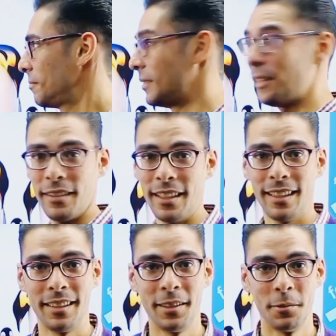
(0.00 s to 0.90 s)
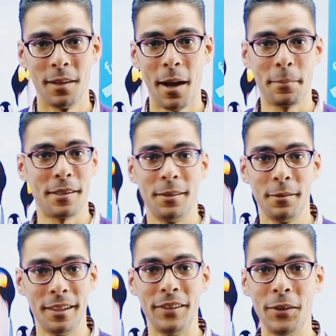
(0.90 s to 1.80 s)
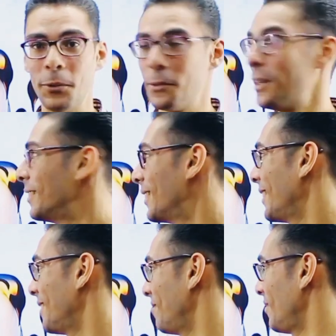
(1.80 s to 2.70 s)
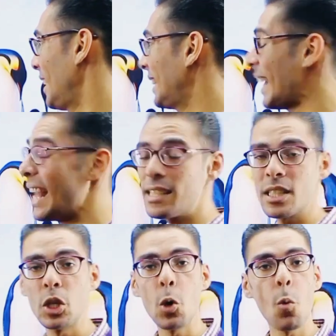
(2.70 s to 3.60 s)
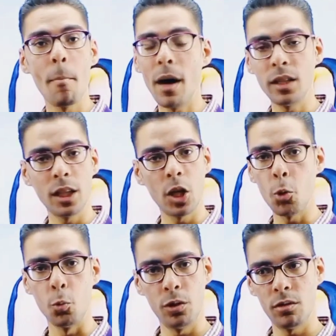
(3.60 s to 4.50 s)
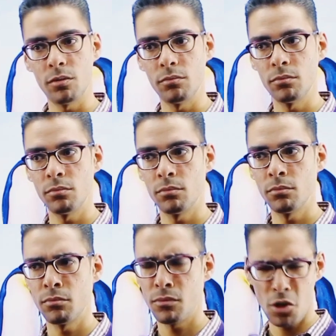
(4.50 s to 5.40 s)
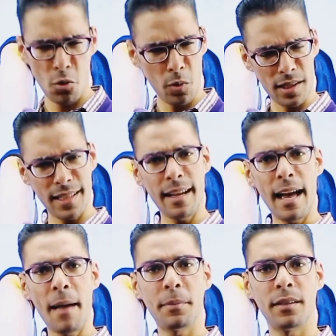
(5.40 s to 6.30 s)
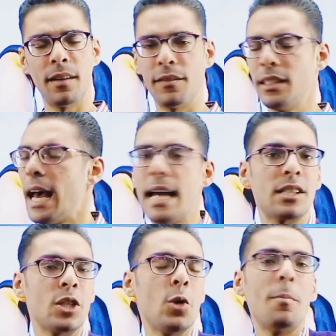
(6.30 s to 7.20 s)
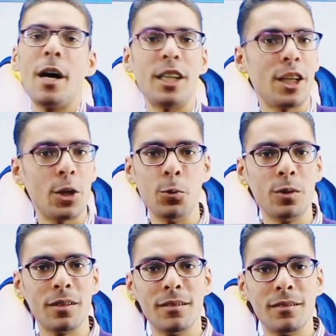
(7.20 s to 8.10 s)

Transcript: Definitely no. Absolutely no. It has no body coat. So what's gonna happen if it has no body coat?